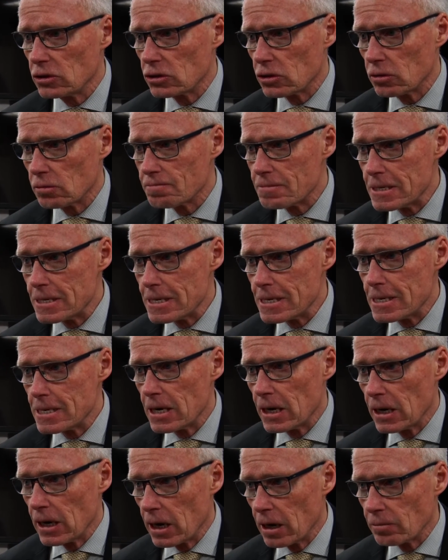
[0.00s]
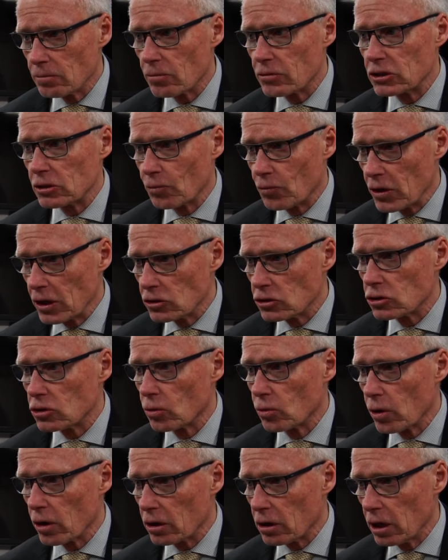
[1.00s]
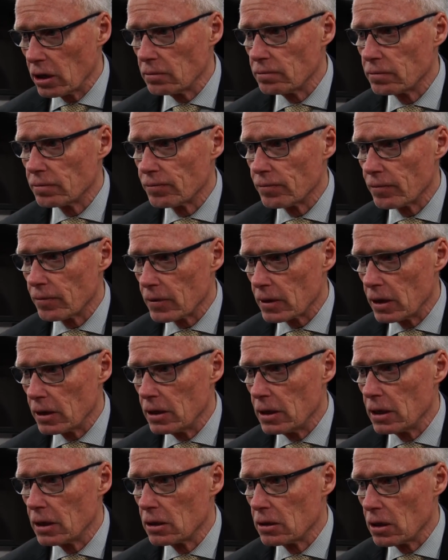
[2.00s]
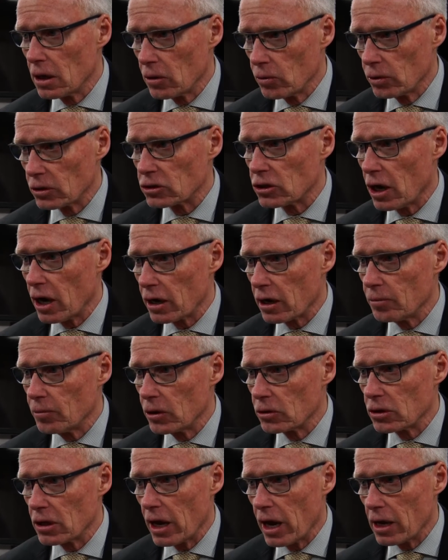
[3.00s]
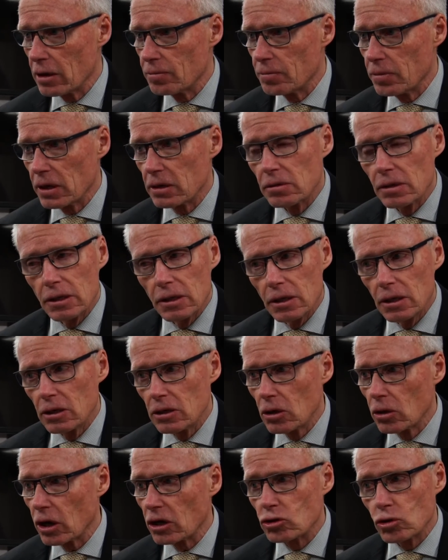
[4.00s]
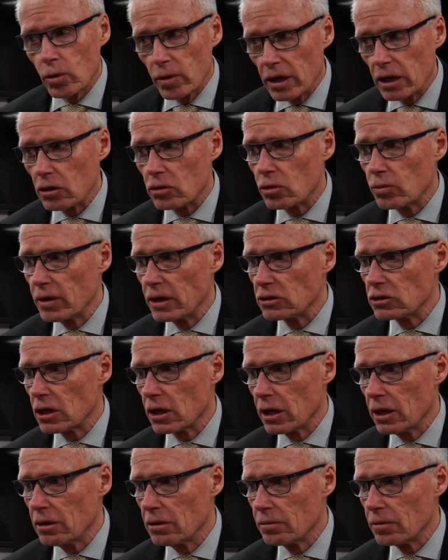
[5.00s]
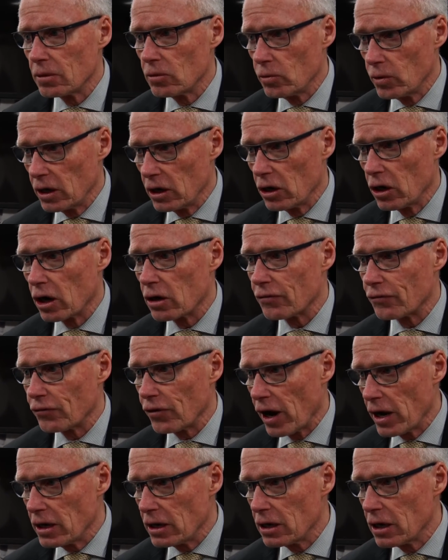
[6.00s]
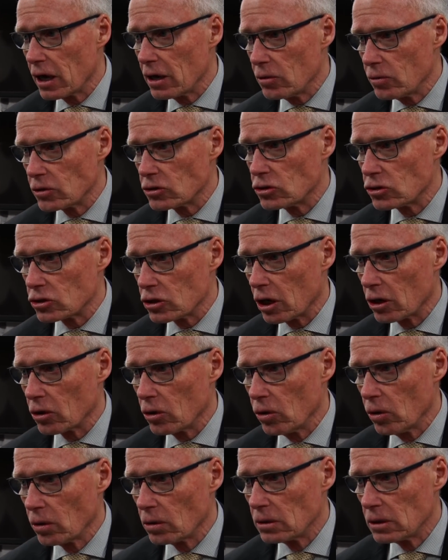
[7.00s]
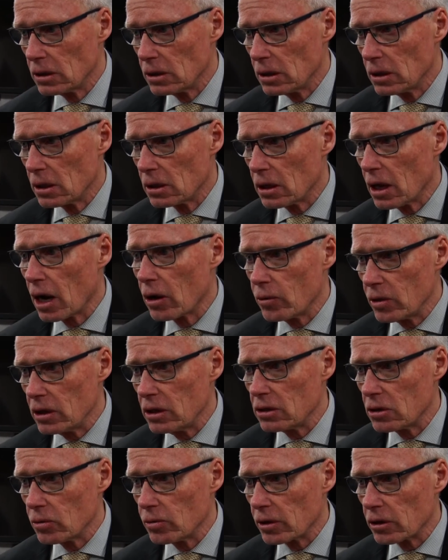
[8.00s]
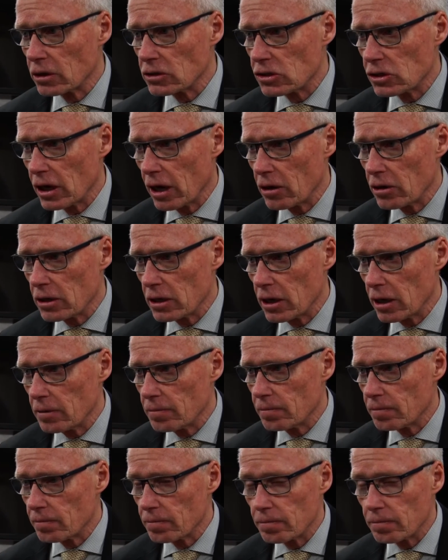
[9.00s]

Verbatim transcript: So, um, some things to work on, and uh, we'll talk about that. But you know, our 20th win tonight, winning on a Friday night, which is our goal. Now we need to win on Saturday night.